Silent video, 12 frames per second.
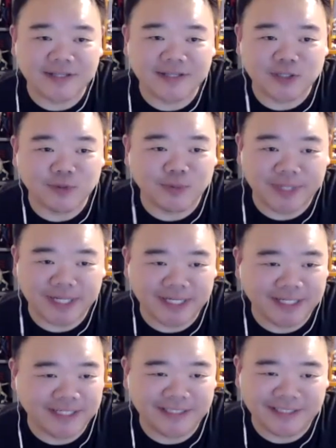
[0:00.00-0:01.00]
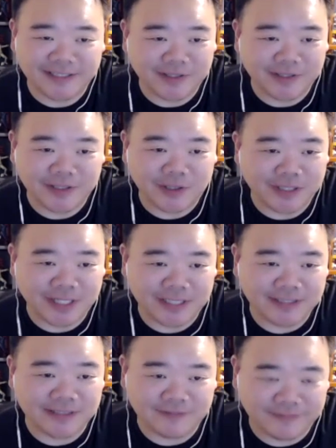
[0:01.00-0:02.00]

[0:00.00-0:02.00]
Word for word: Superman and, and all that. Yeah, stuff.